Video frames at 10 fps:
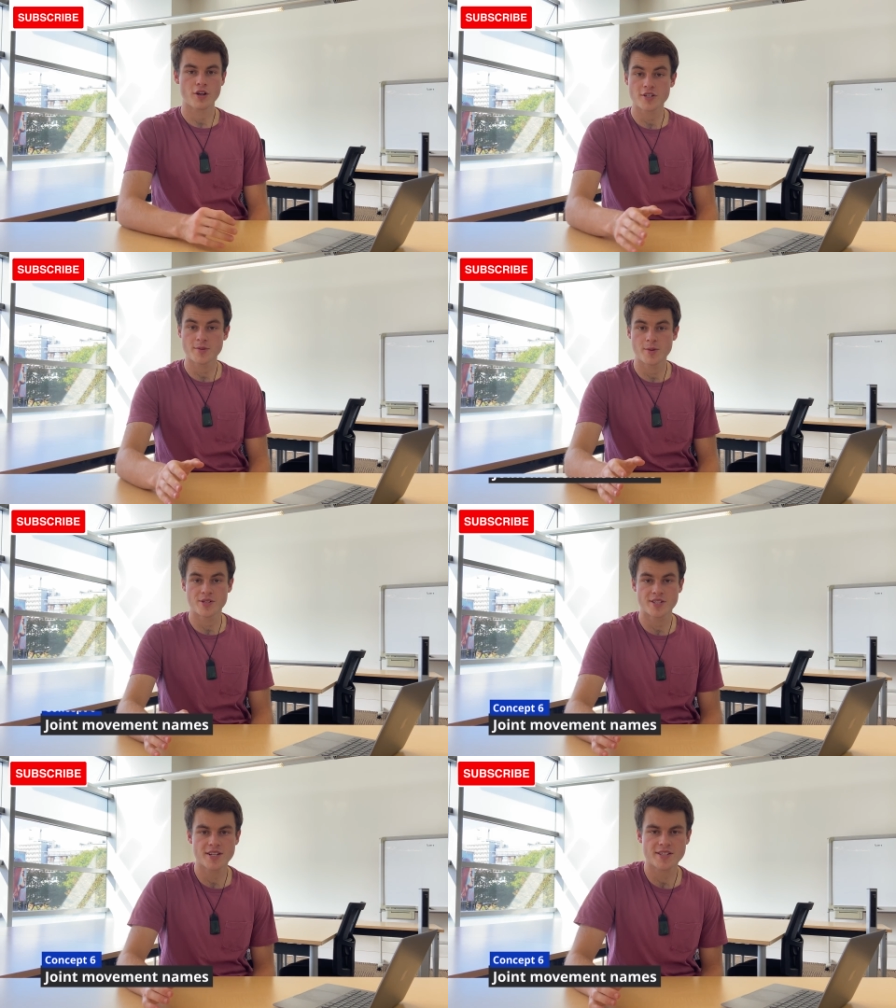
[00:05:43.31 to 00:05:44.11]
Concept
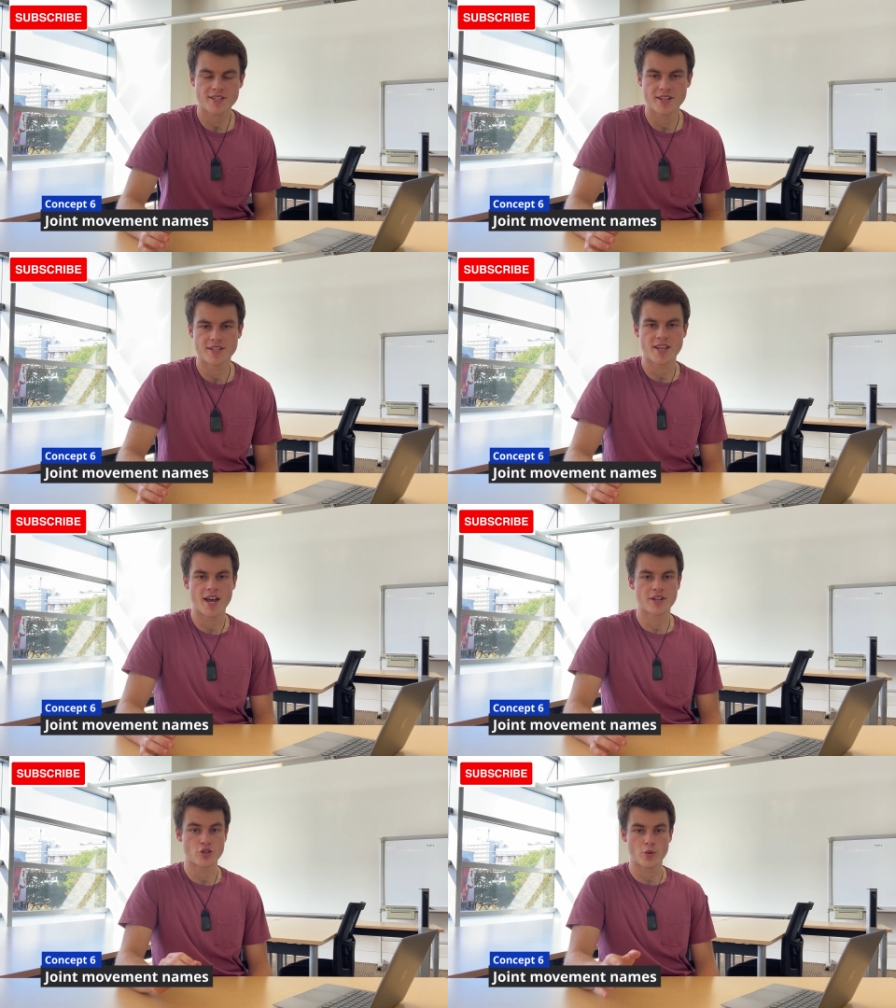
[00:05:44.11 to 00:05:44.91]
number six is
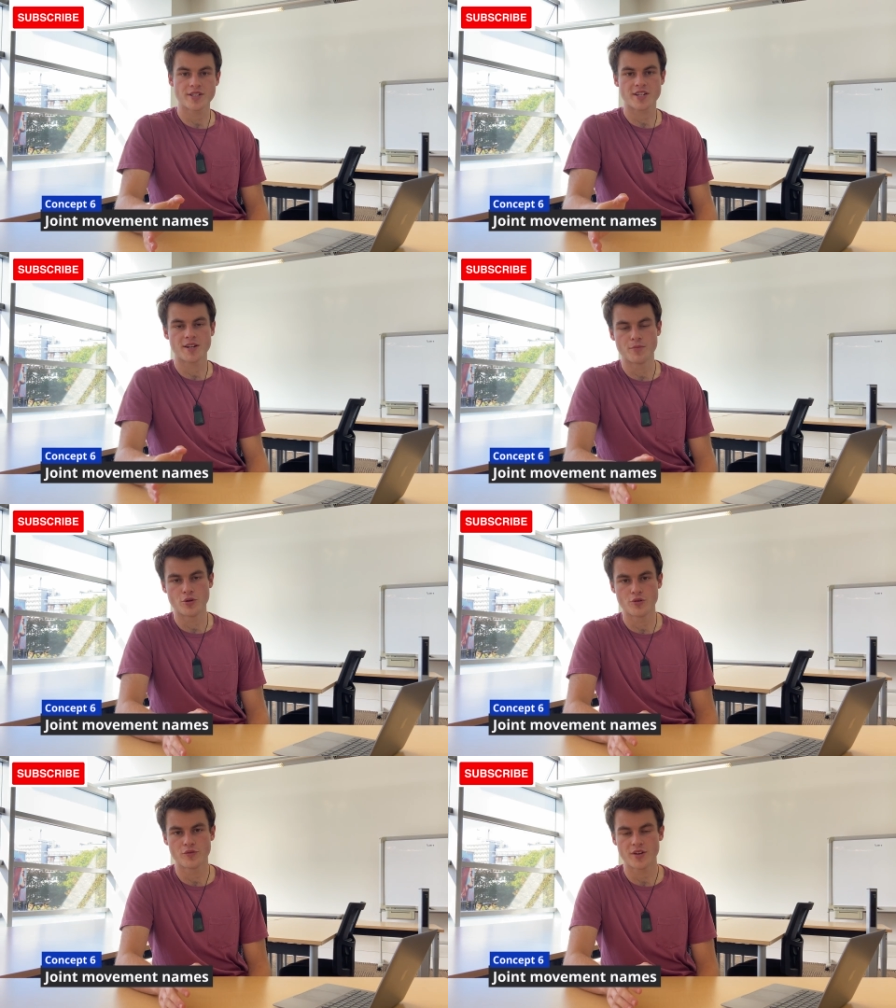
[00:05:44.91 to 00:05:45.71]
that joints can
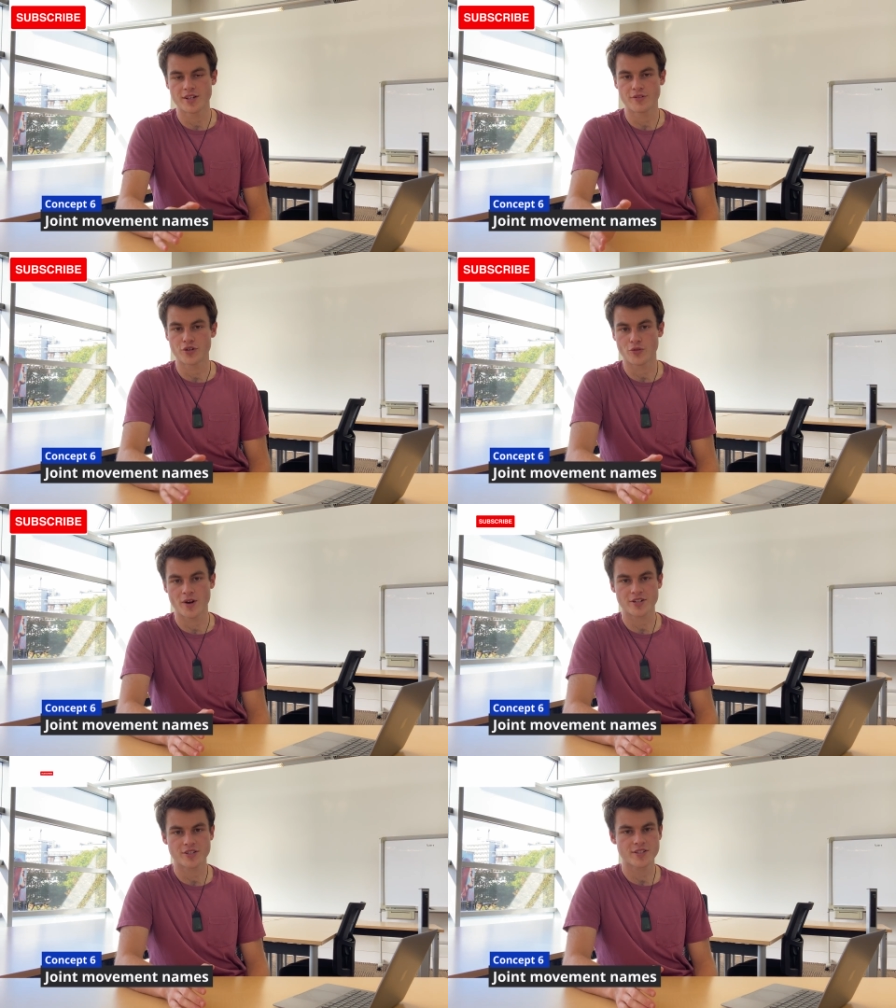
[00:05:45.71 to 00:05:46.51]
move in different
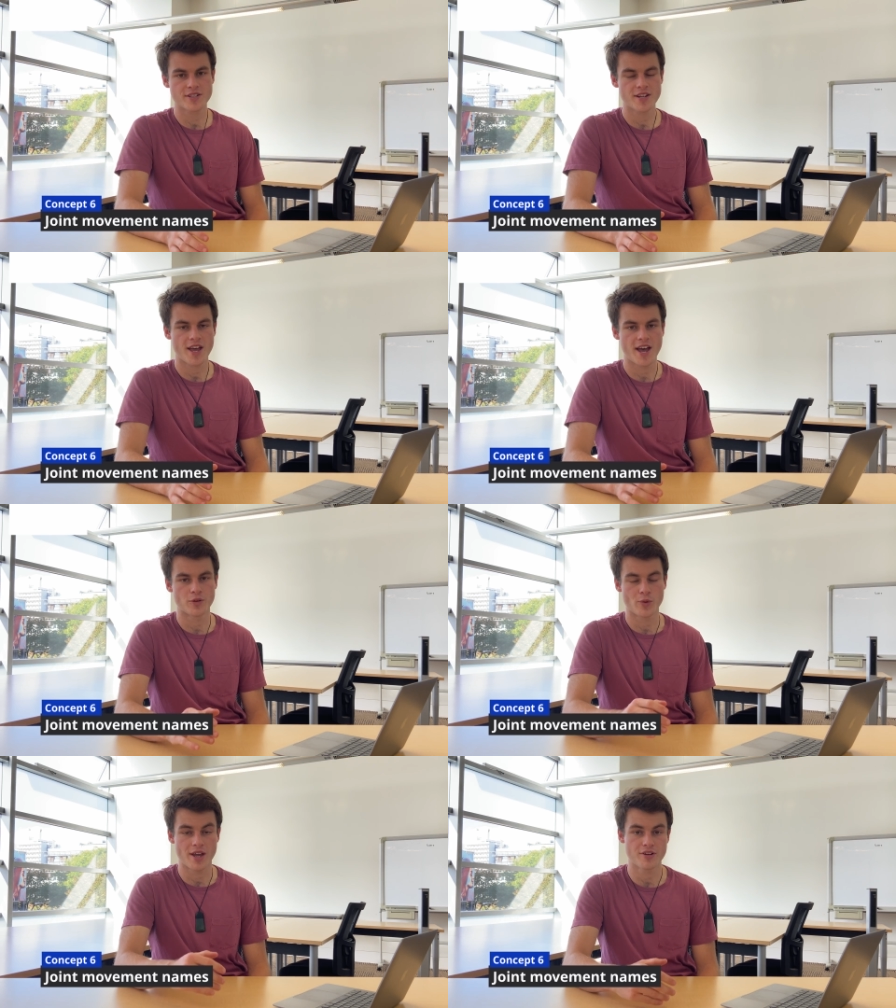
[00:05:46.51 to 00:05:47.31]
directions,
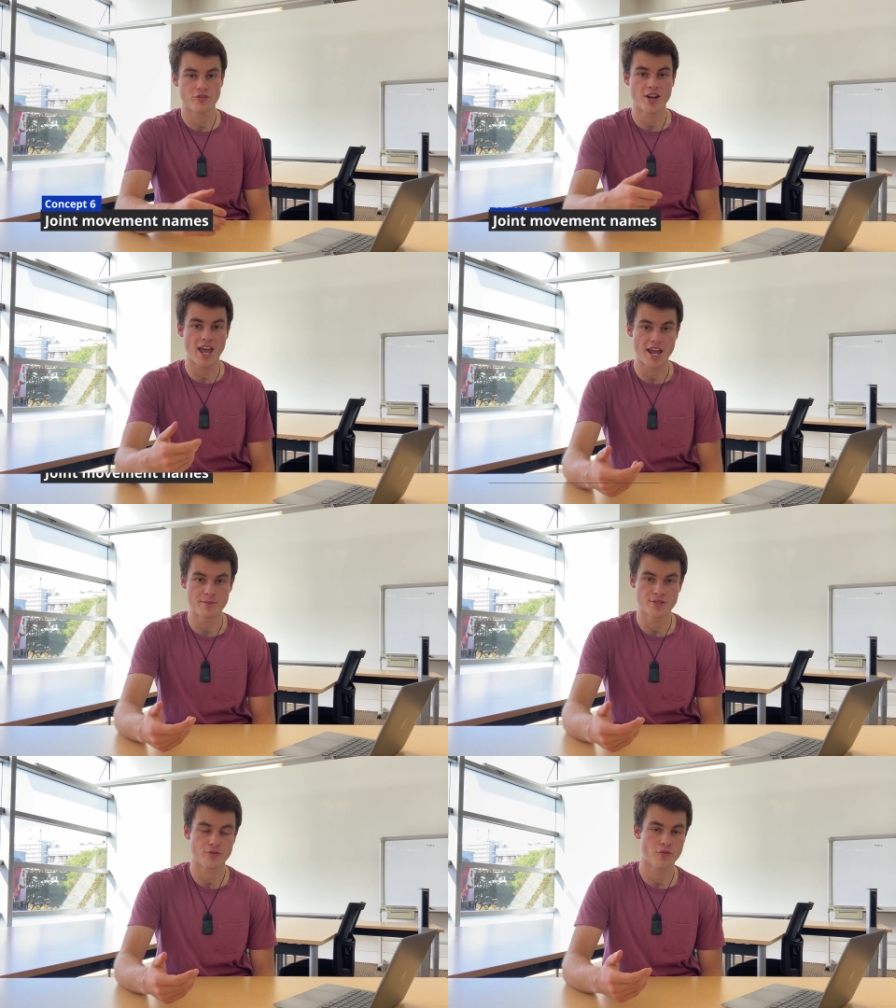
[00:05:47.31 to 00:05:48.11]
and we have different
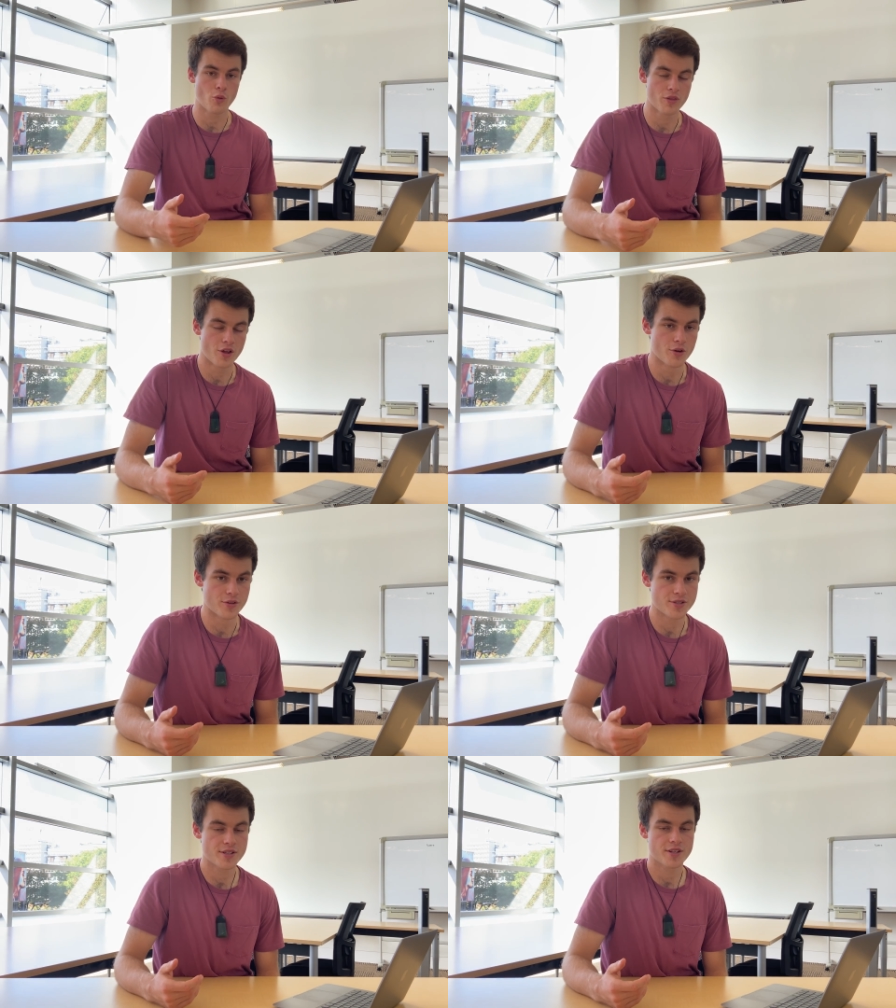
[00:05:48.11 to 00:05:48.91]
names for
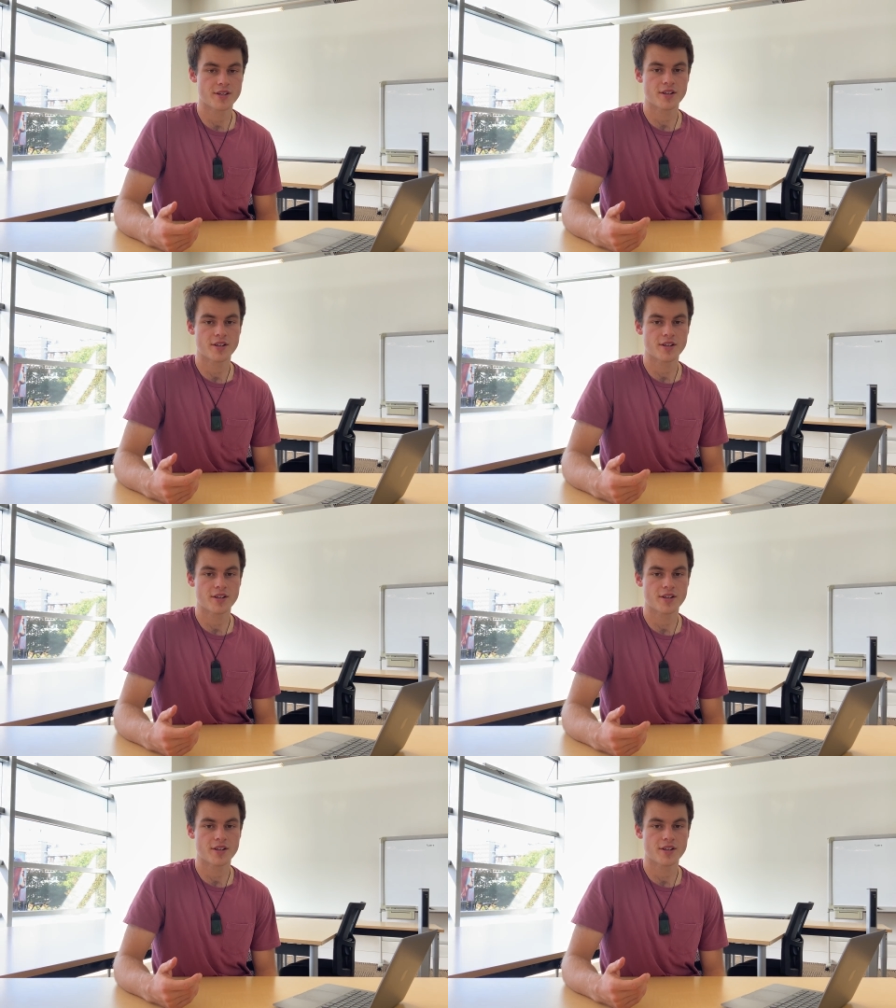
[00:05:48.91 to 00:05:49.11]
those